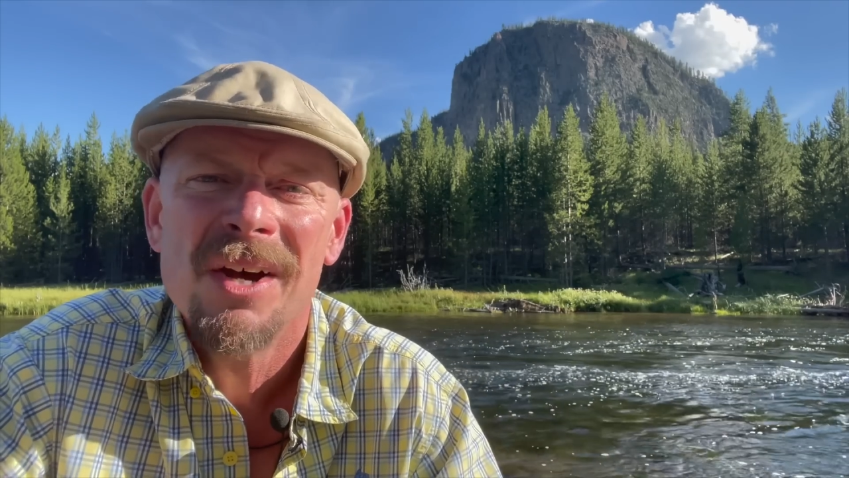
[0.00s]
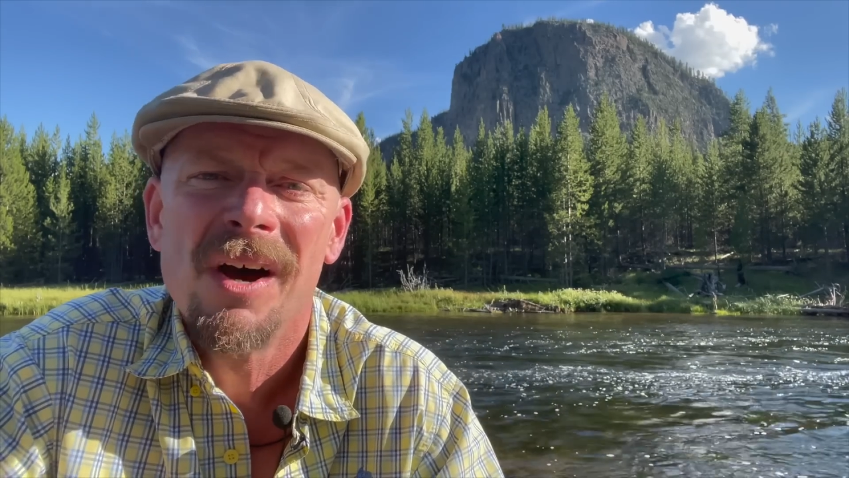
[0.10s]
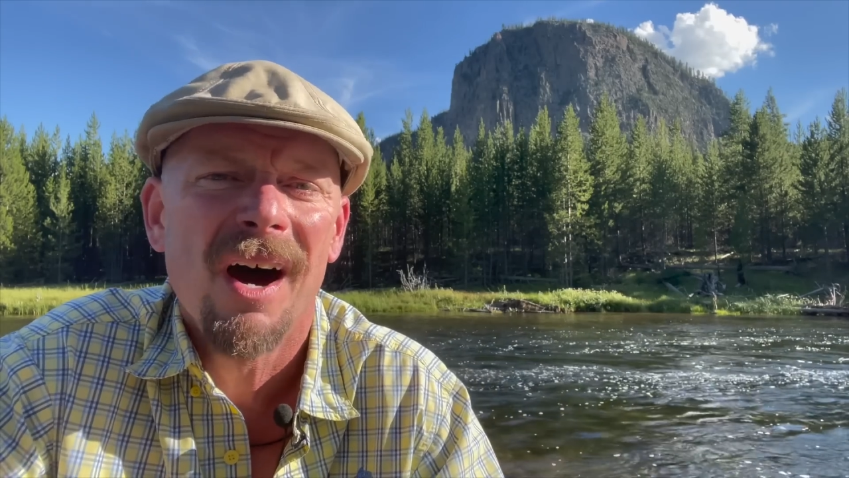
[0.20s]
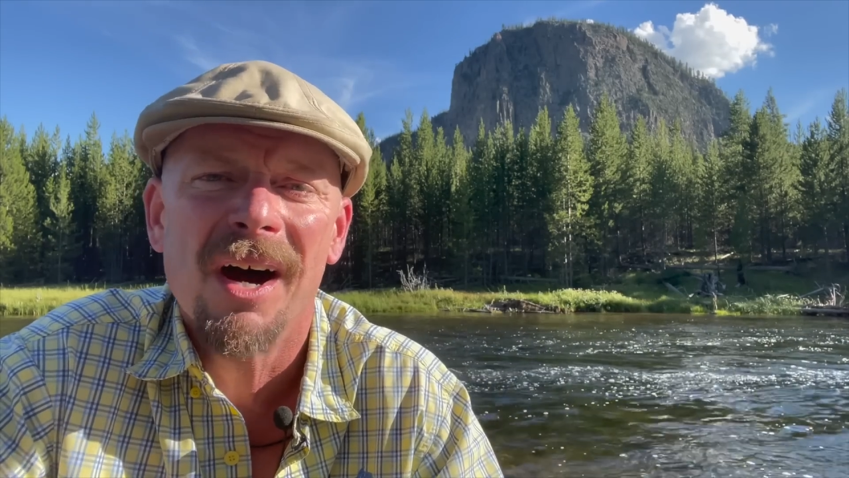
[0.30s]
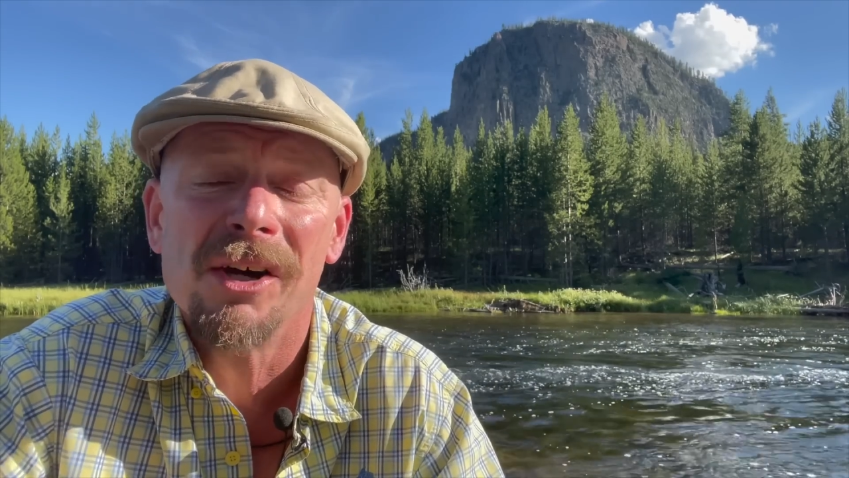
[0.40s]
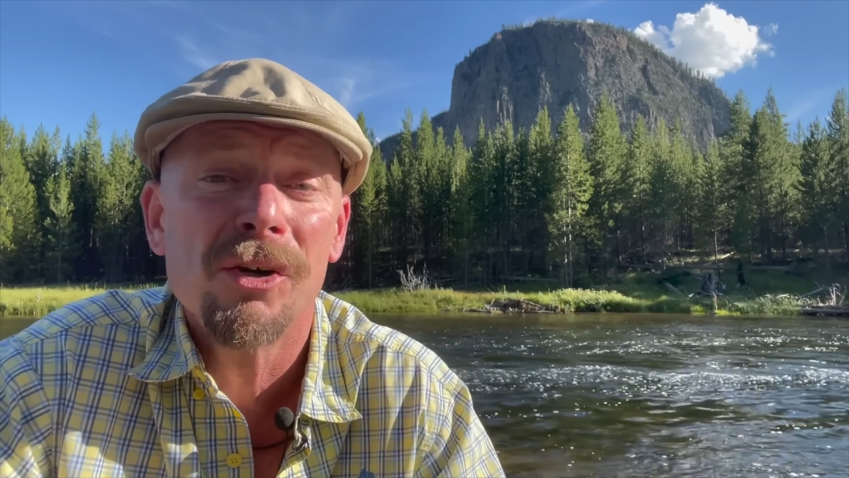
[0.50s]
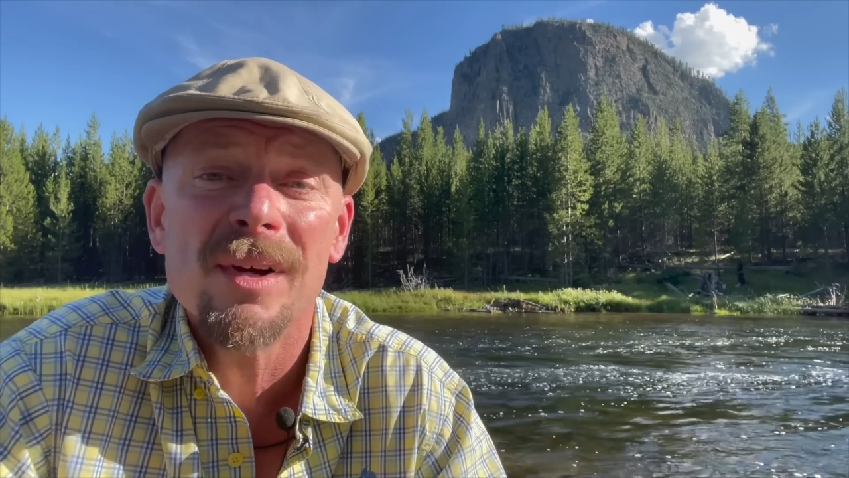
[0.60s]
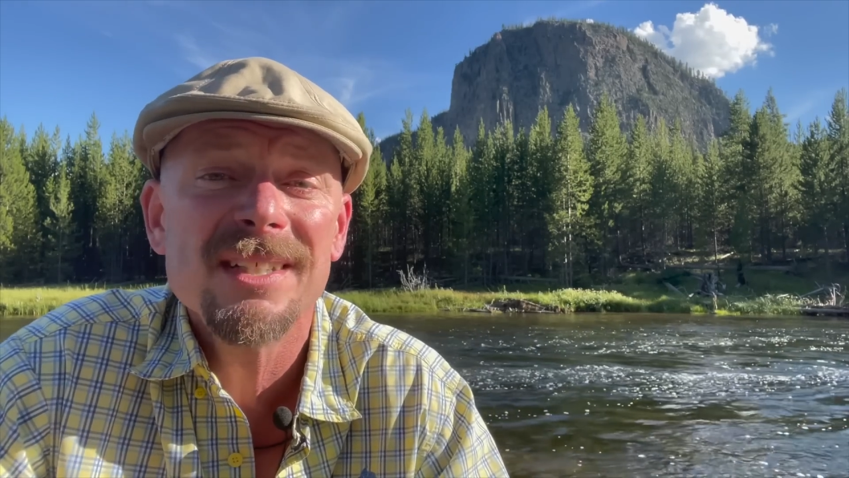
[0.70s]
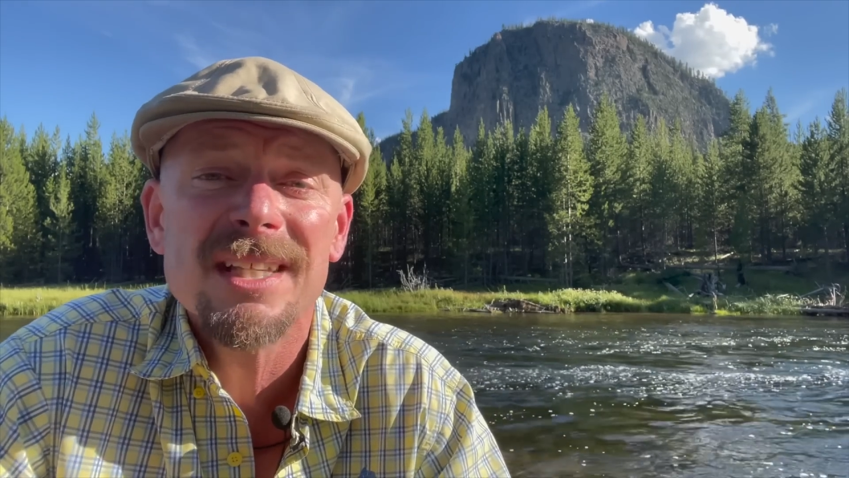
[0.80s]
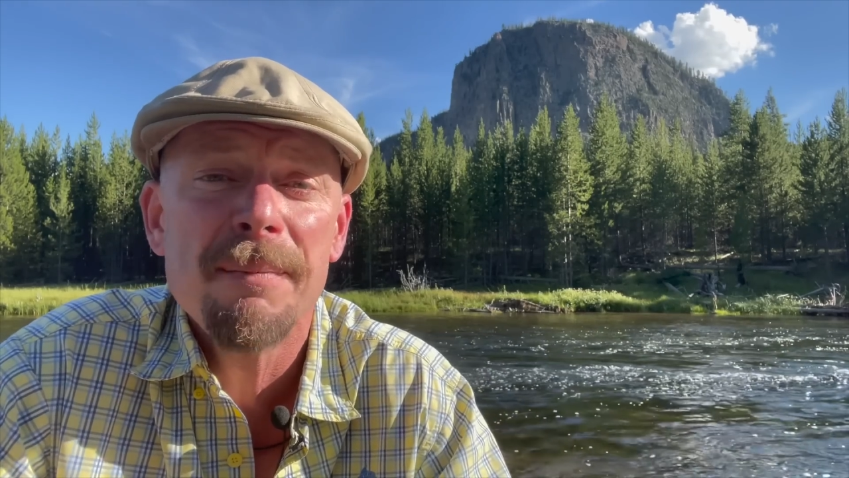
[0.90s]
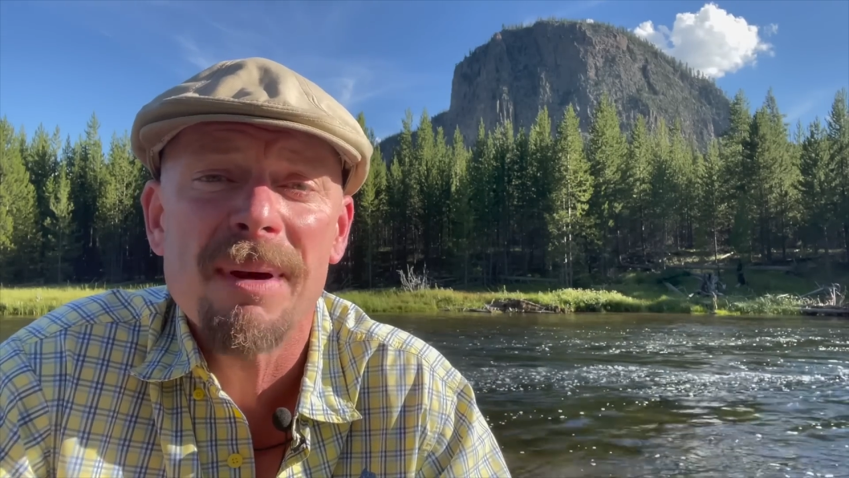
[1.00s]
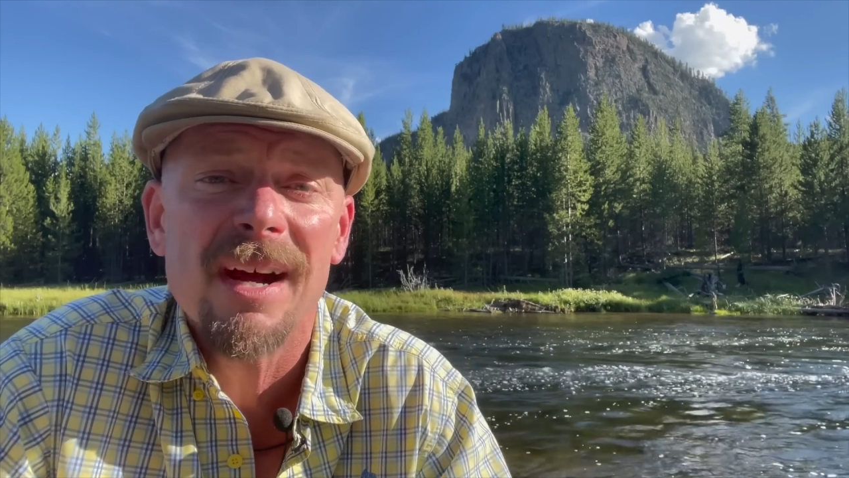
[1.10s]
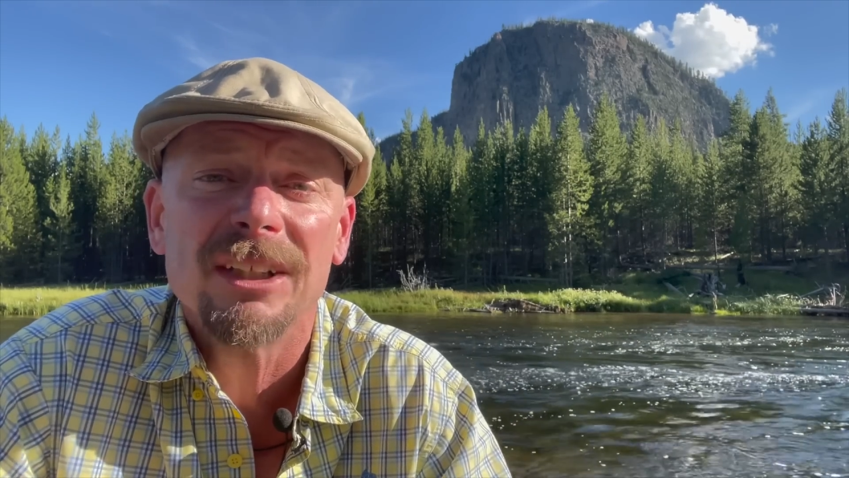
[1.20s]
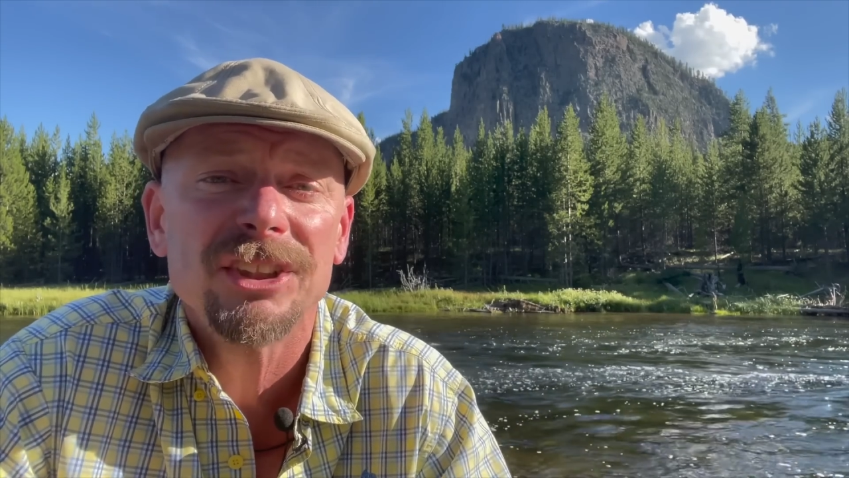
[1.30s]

grizzly bear